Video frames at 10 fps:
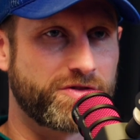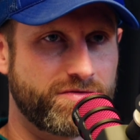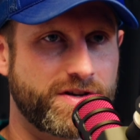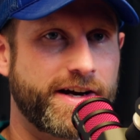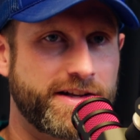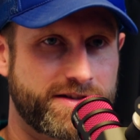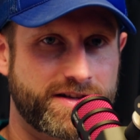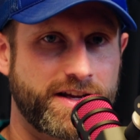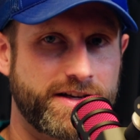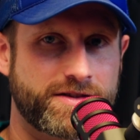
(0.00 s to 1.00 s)
United
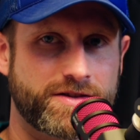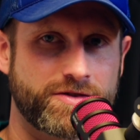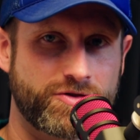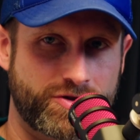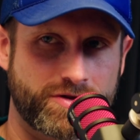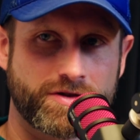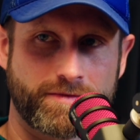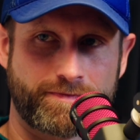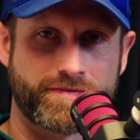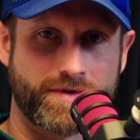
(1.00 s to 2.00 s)
States
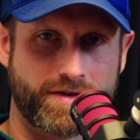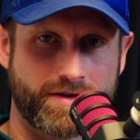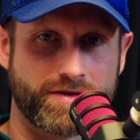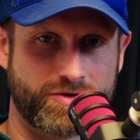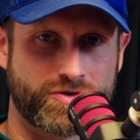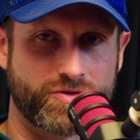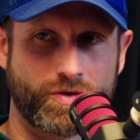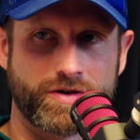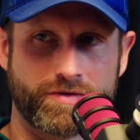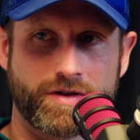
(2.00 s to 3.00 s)

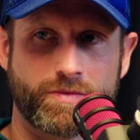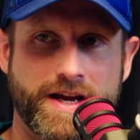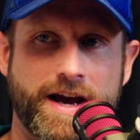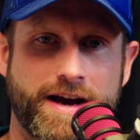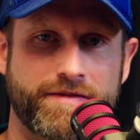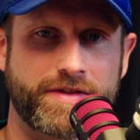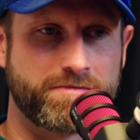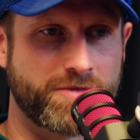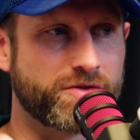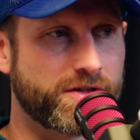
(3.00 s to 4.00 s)
soil that we have that
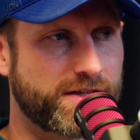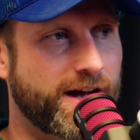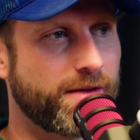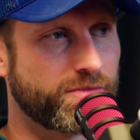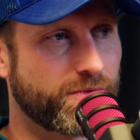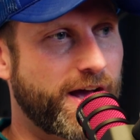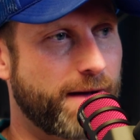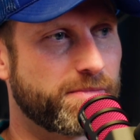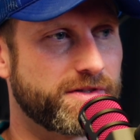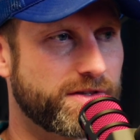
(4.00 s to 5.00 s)
most of the time
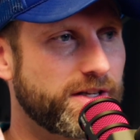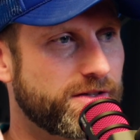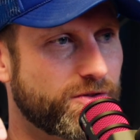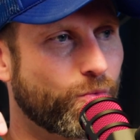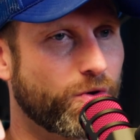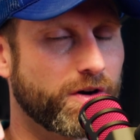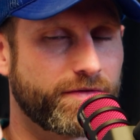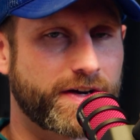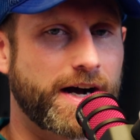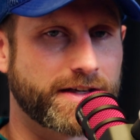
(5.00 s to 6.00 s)
happens is the word
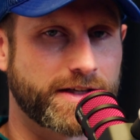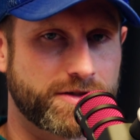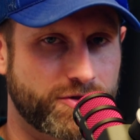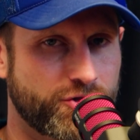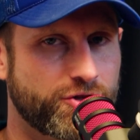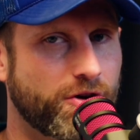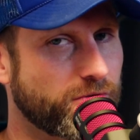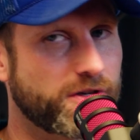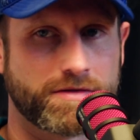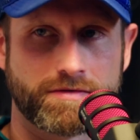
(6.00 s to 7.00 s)
of God gets choked